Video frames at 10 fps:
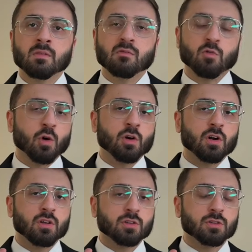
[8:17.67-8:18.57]
For
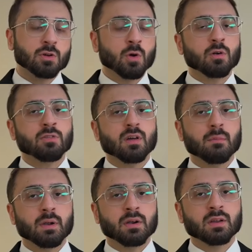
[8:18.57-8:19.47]
the North
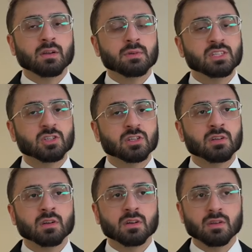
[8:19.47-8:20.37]
America region,
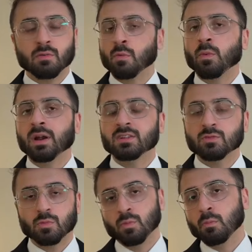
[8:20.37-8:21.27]
where it's
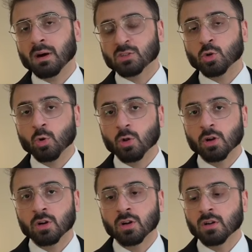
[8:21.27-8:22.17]
much cooler,